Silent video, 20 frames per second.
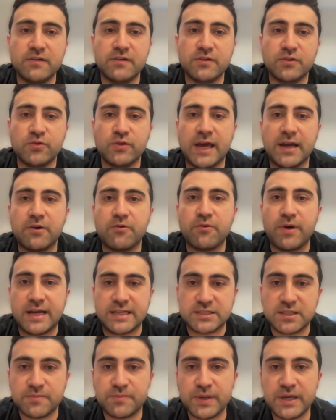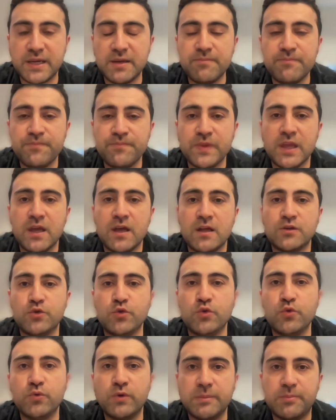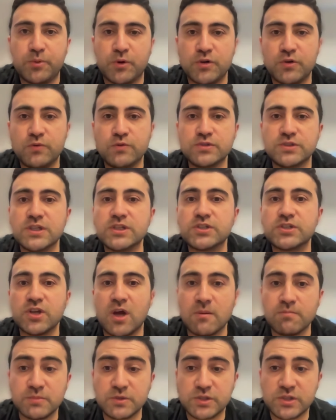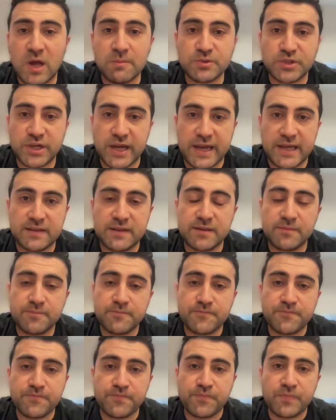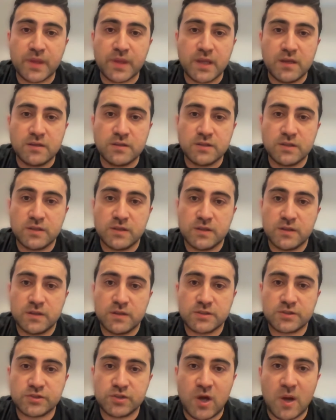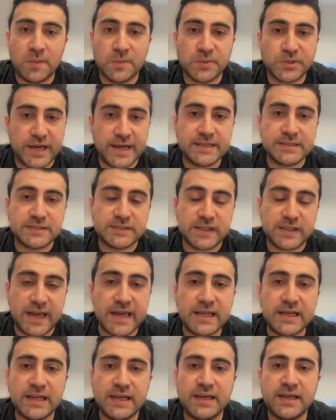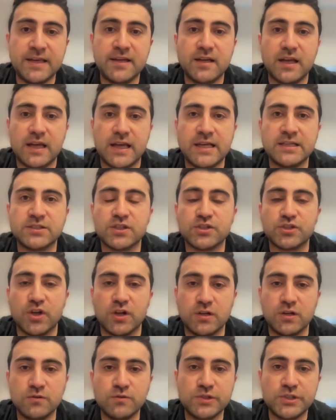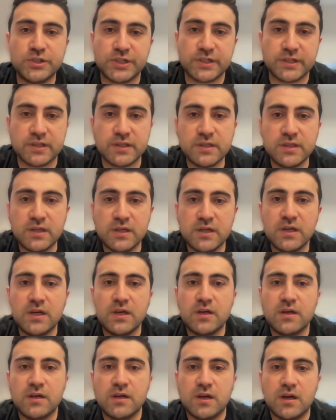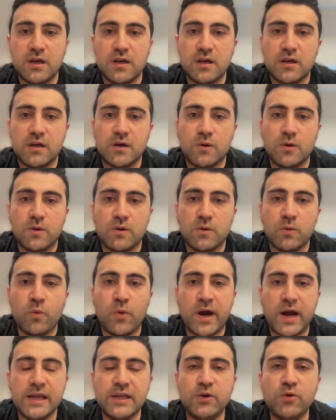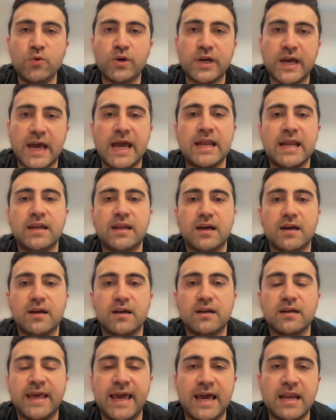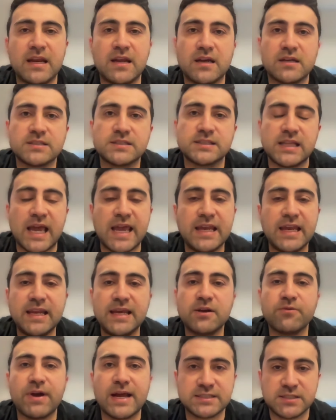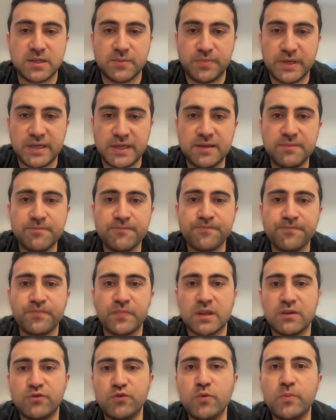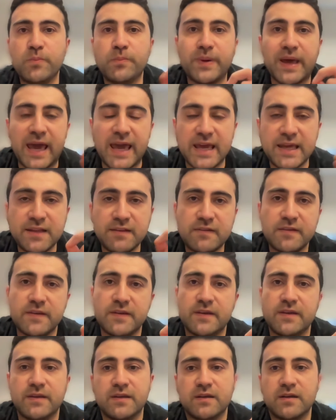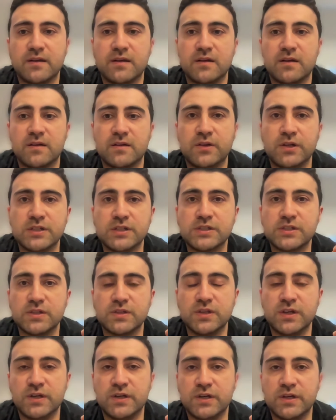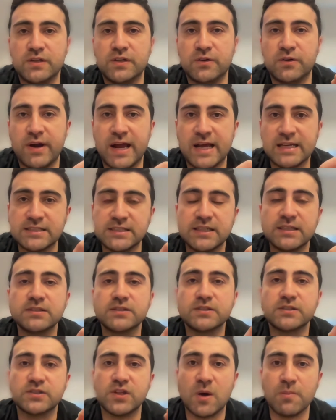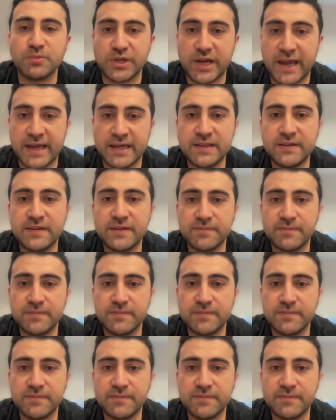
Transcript: to get a recipe to reproduce the Stump shade. Stump shade staining is a solution where you can get a staining recipe to paint the resin Stump shade,